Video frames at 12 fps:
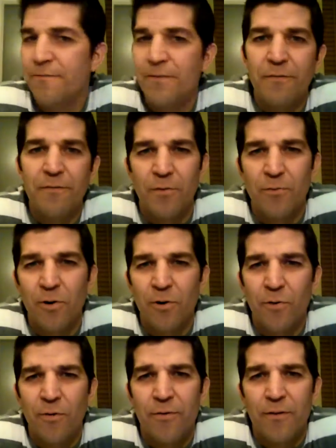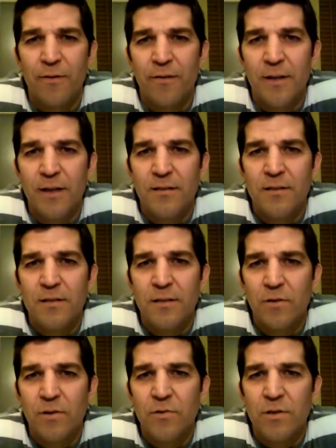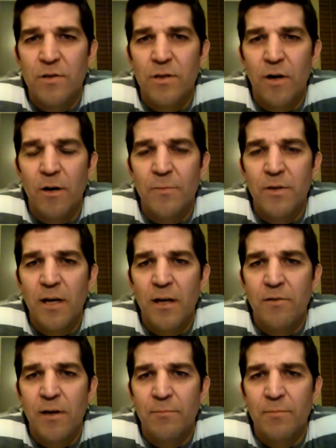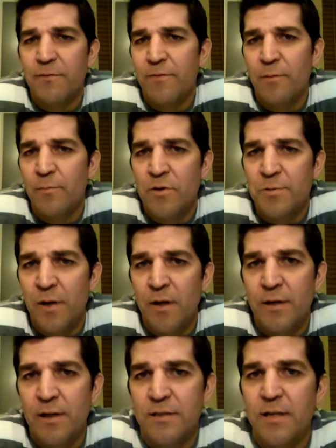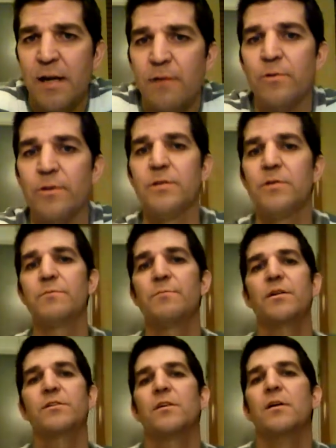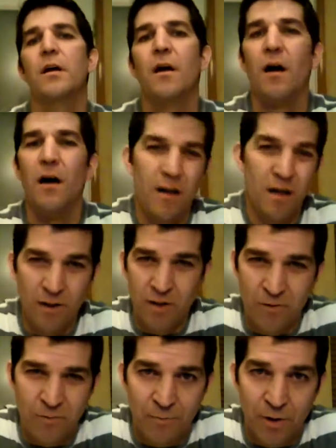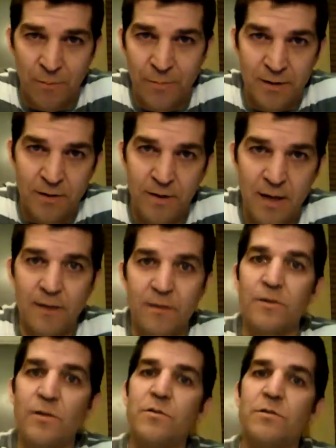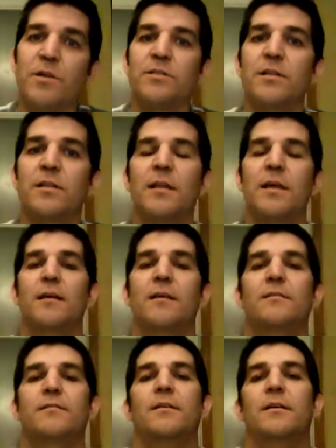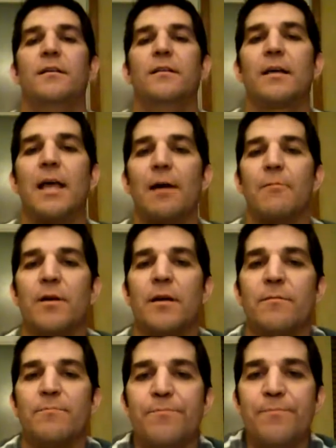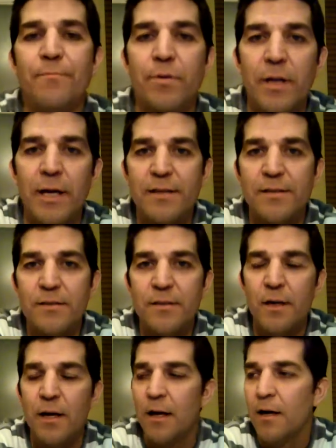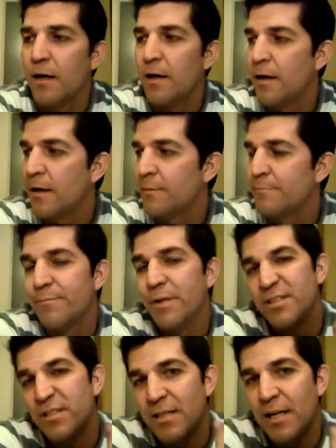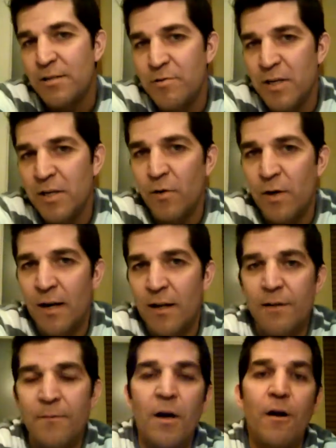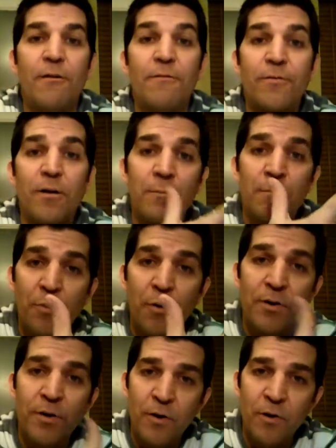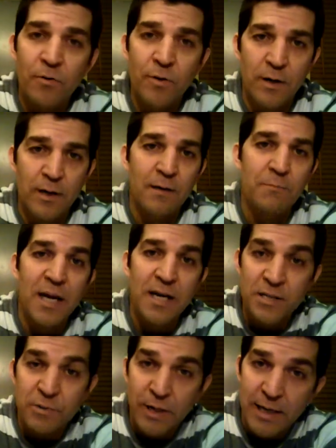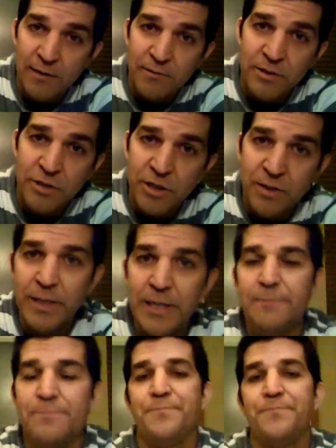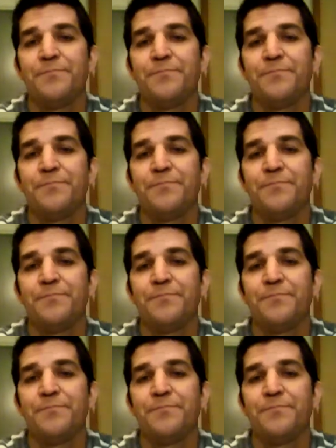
5th growth that still uses the Carmenere grape, but for the most part it's not really used much. Along with Malbec, they're not used much in the Cabernet blends. But just an interesting note on it, from Bordeaux it made its way down to Chile,